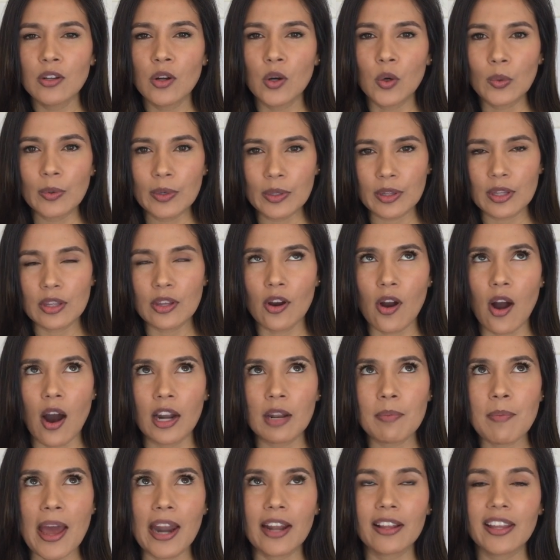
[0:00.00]
or they're
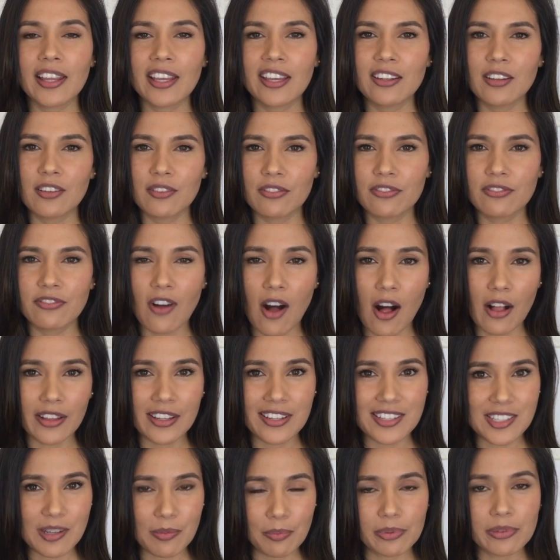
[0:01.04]
automatically going to fall
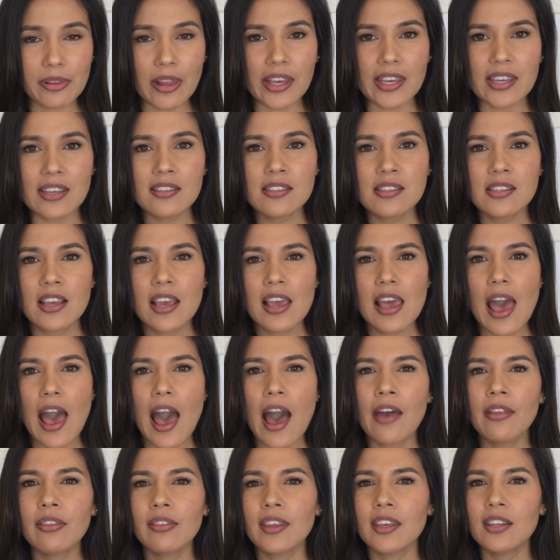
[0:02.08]
into place,
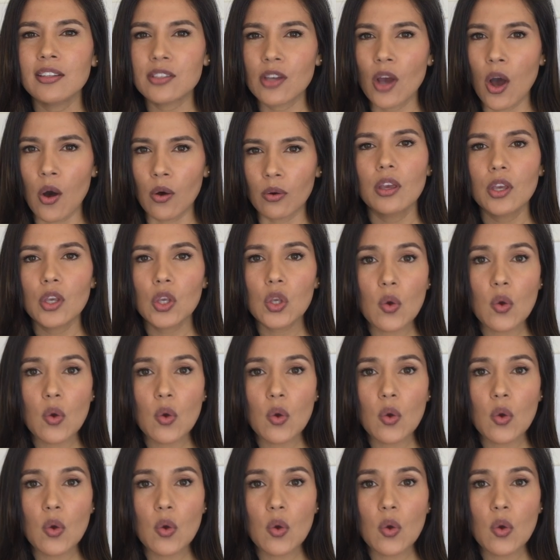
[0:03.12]
and they don't.